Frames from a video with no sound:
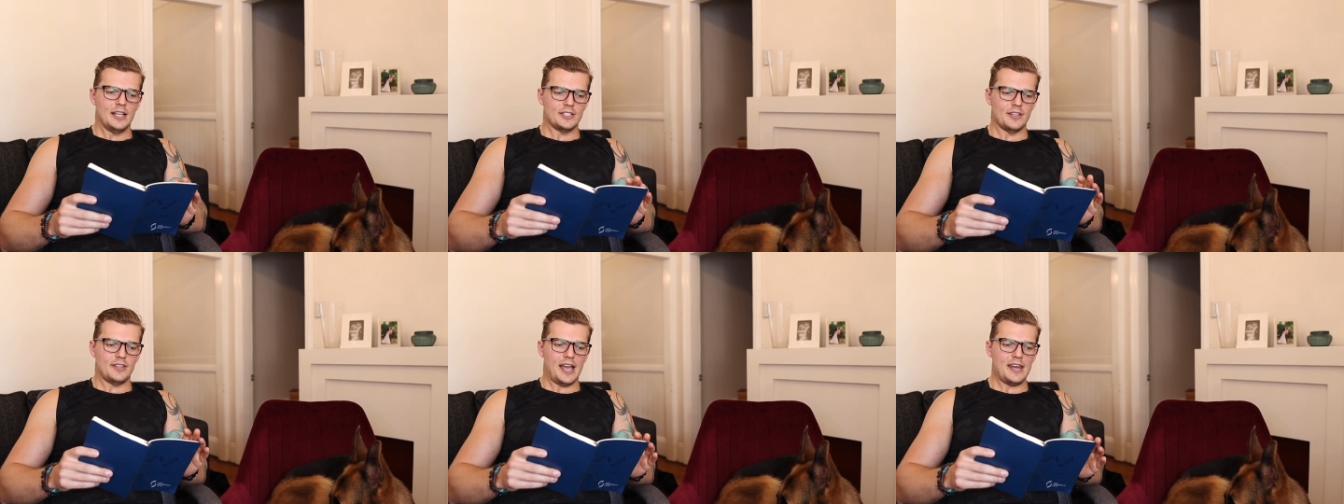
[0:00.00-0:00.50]

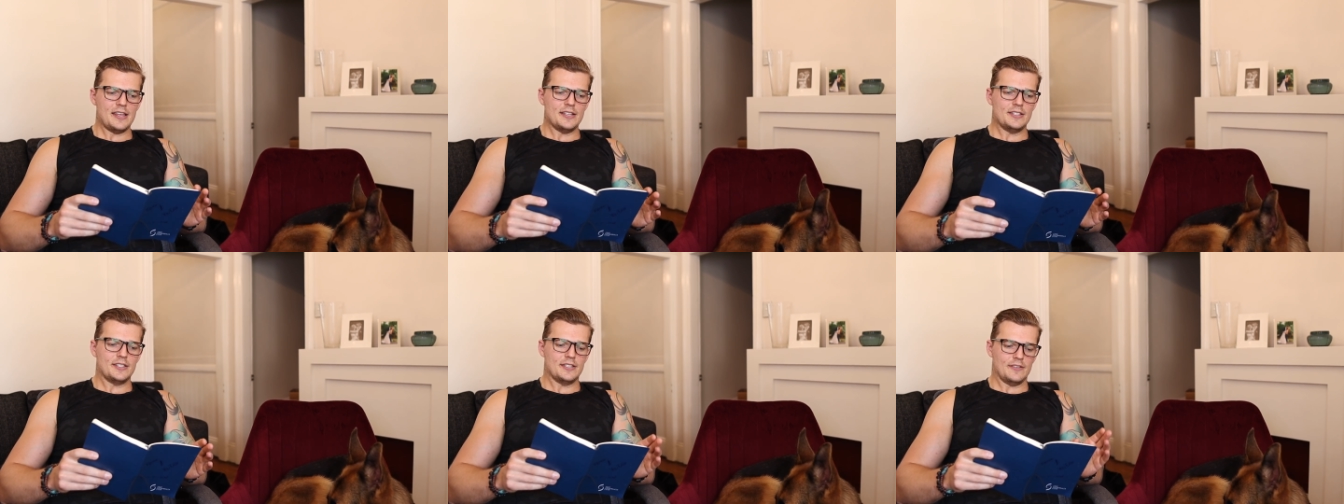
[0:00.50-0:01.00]
so that
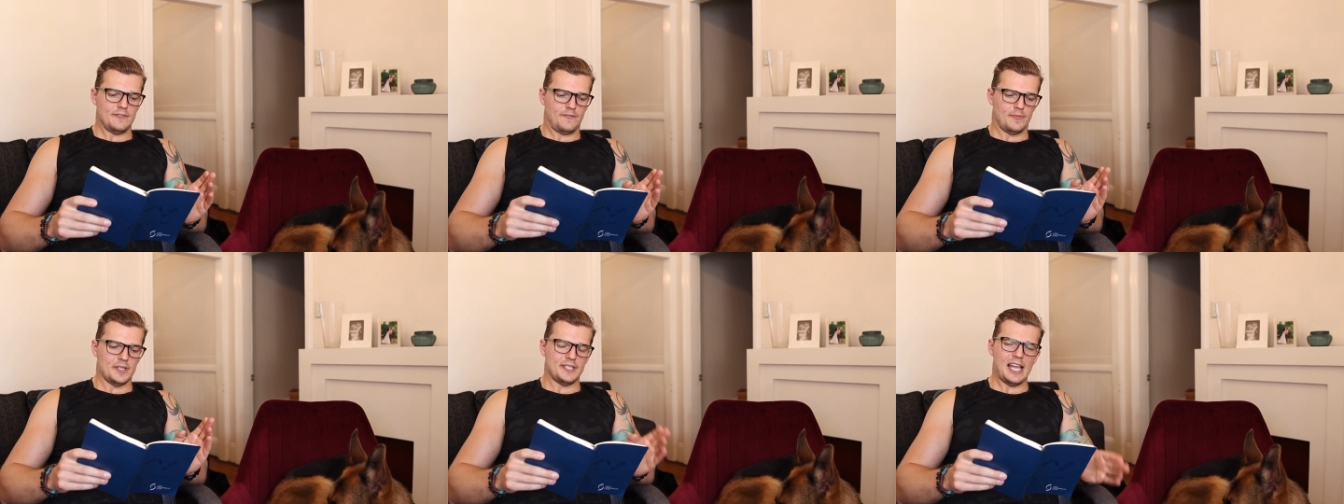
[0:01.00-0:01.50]
is
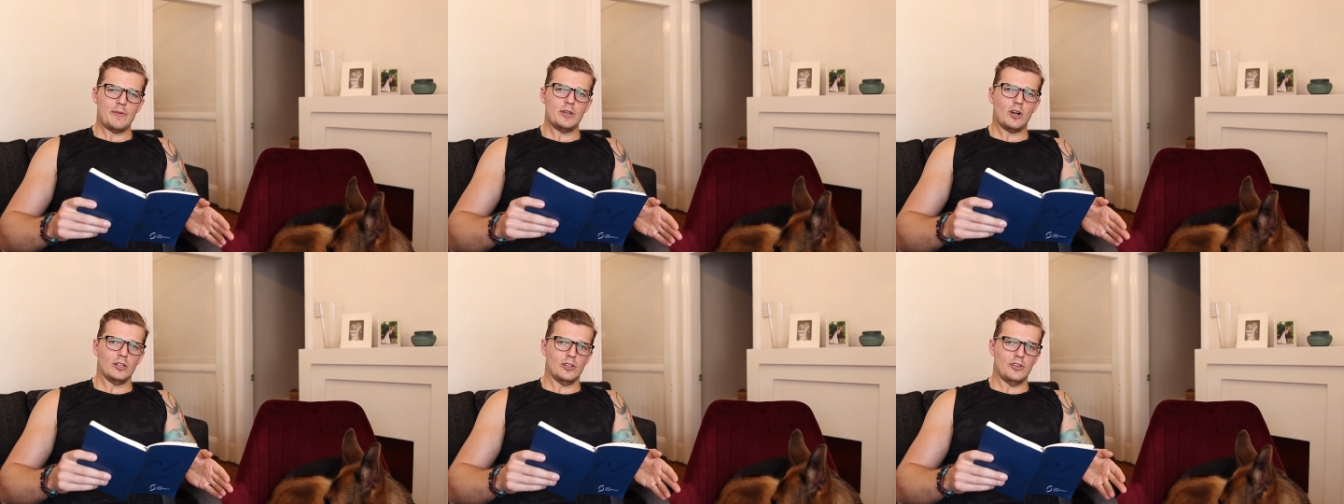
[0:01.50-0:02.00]
from the day we got